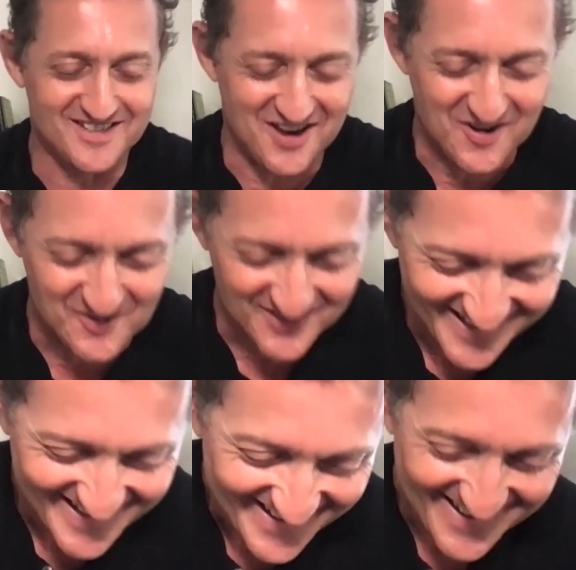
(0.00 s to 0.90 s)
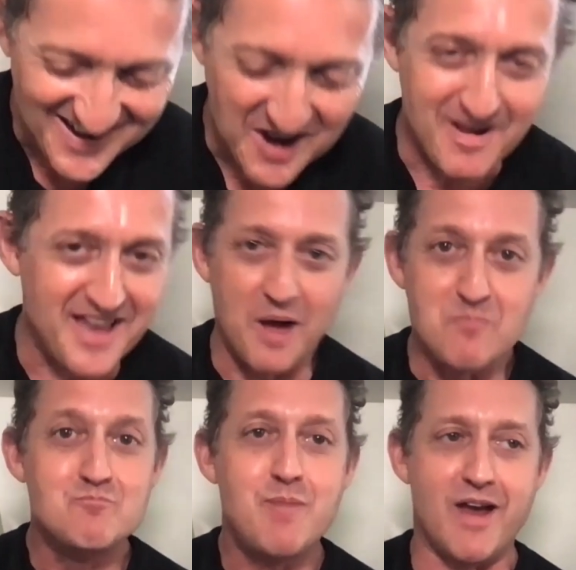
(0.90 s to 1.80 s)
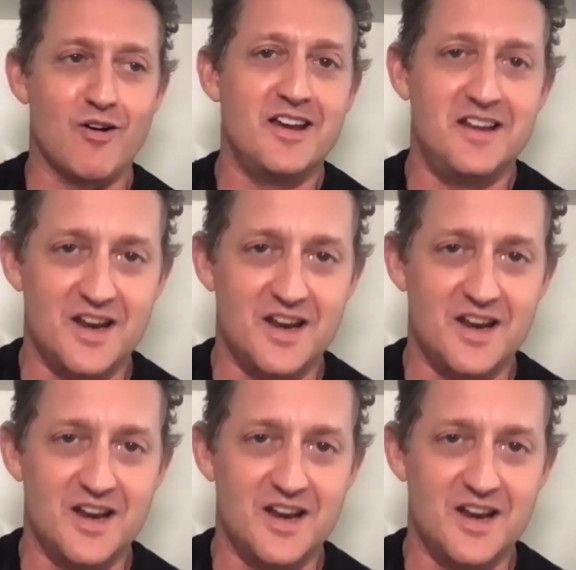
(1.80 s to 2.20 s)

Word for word: So, mm-hmm. um, and I'm buried